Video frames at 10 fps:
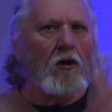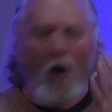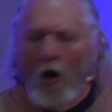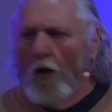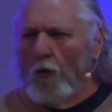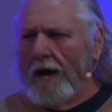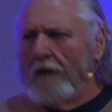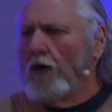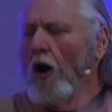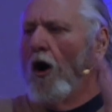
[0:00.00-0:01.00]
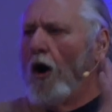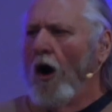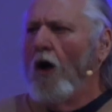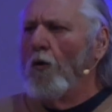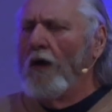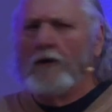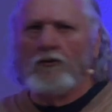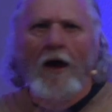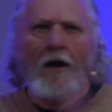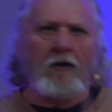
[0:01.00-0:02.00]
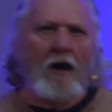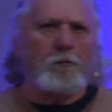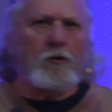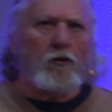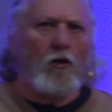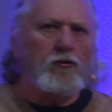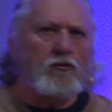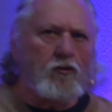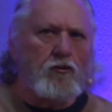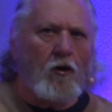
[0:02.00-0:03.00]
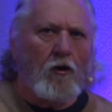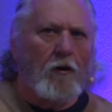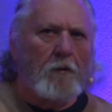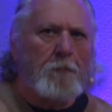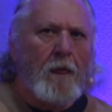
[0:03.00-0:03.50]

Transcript: always always kept close to her